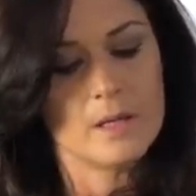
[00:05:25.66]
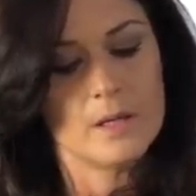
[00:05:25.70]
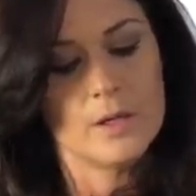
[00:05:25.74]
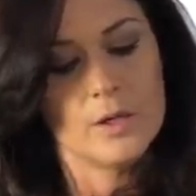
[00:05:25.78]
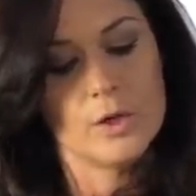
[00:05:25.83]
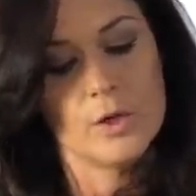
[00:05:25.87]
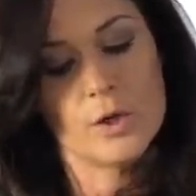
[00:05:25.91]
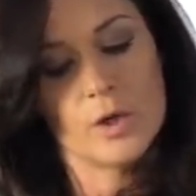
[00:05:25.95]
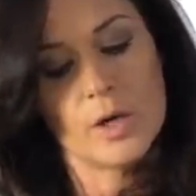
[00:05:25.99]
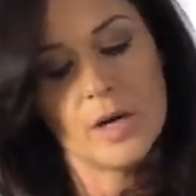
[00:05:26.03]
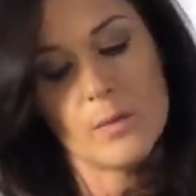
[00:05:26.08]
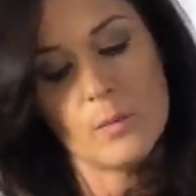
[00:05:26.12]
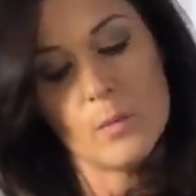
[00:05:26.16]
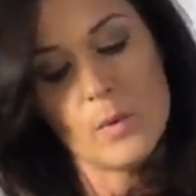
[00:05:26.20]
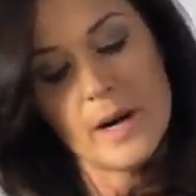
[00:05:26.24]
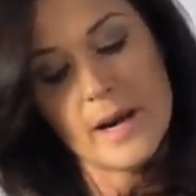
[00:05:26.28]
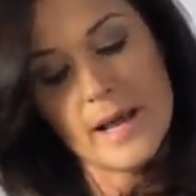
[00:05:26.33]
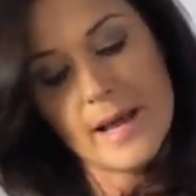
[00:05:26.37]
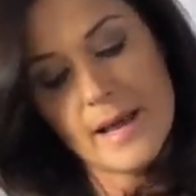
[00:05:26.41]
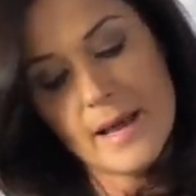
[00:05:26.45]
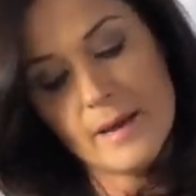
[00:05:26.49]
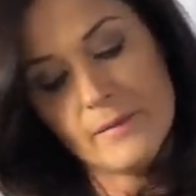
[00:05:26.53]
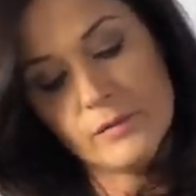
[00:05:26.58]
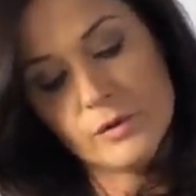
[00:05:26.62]
You're going to want to
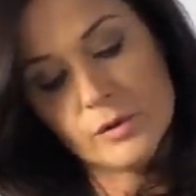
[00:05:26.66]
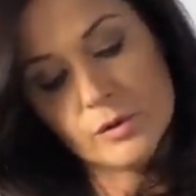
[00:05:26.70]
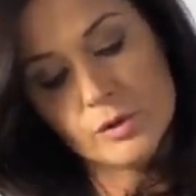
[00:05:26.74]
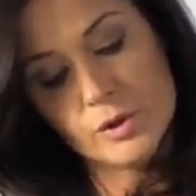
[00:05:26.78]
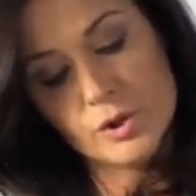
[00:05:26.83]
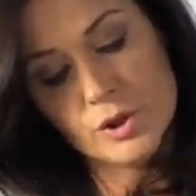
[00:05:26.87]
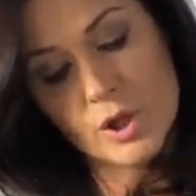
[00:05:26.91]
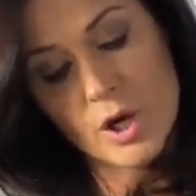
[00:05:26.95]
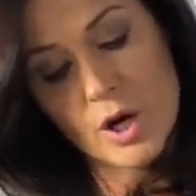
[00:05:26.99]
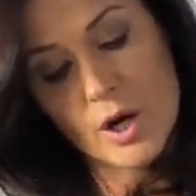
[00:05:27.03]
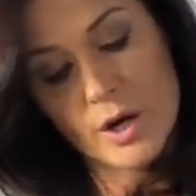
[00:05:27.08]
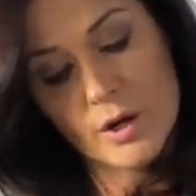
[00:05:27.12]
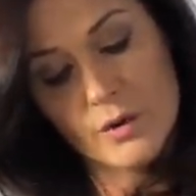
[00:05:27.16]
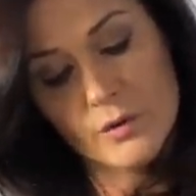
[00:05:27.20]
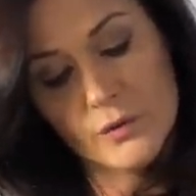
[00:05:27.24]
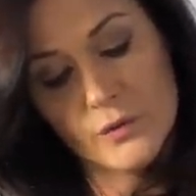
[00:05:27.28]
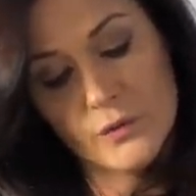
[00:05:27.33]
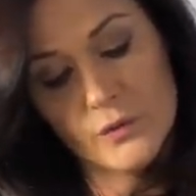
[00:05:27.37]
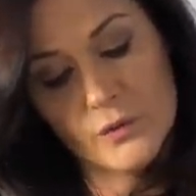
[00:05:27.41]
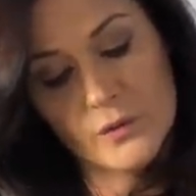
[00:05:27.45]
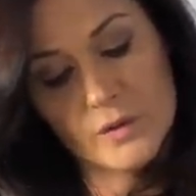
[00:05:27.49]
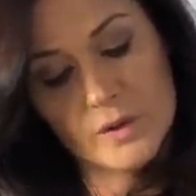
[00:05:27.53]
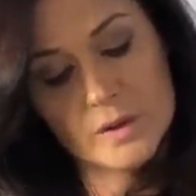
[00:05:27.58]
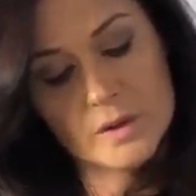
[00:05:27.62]
have your jar
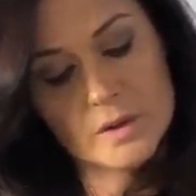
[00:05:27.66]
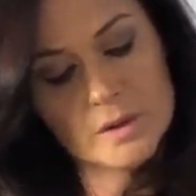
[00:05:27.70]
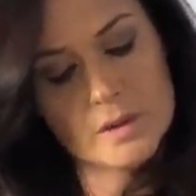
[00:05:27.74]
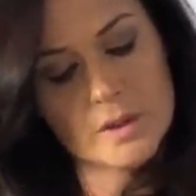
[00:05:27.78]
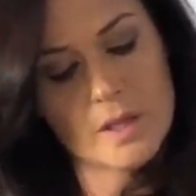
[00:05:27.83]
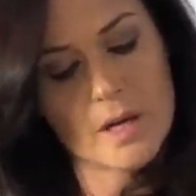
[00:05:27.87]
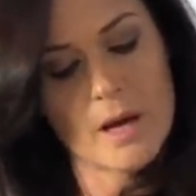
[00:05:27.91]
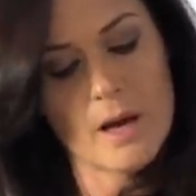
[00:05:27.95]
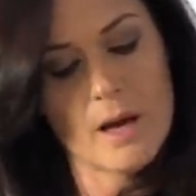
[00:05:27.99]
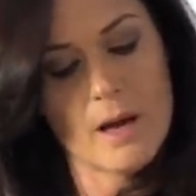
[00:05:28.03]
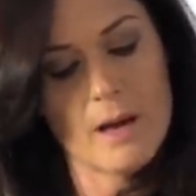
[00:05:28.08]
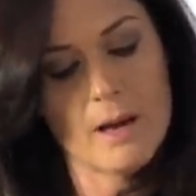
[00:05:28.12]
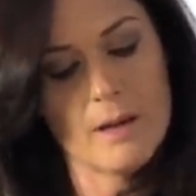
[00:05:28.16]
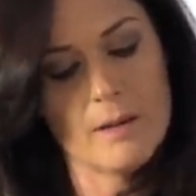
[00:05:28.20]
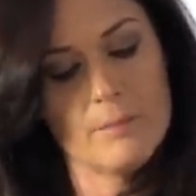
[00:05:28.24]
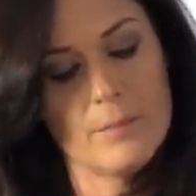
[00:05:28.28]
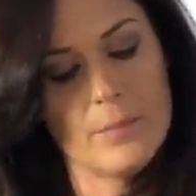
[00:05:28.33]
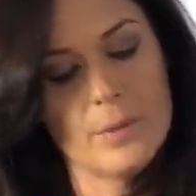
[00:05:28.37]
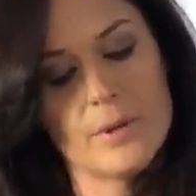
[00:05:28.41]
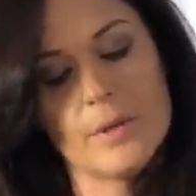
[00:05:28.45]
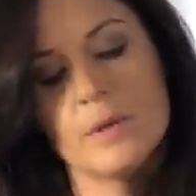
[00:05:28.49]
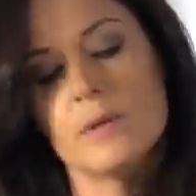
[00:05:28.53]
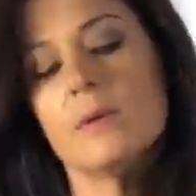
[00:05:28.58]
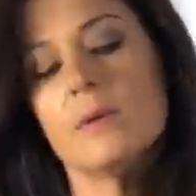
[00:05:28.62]
filled up